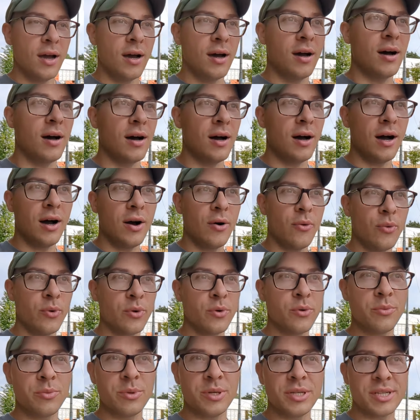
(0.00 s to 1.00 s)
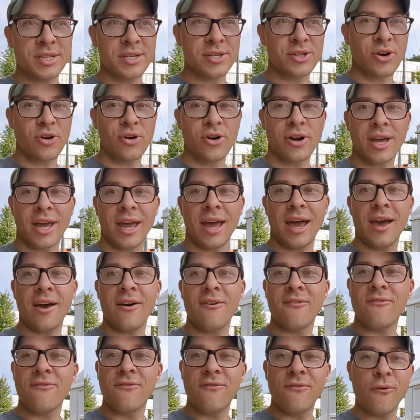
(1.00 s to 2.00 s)
uh, we will be starting at
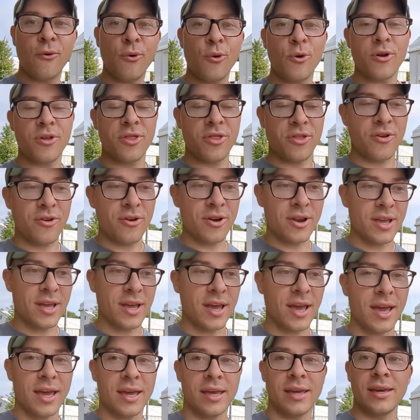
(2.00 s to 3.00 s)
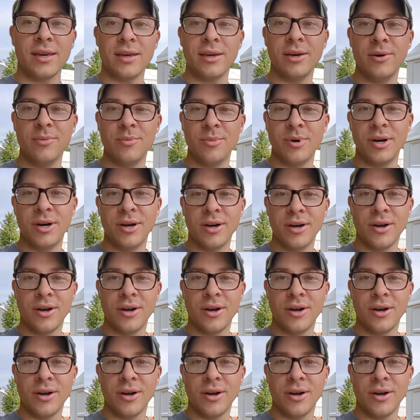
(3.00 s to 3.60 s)
4.30 a.m.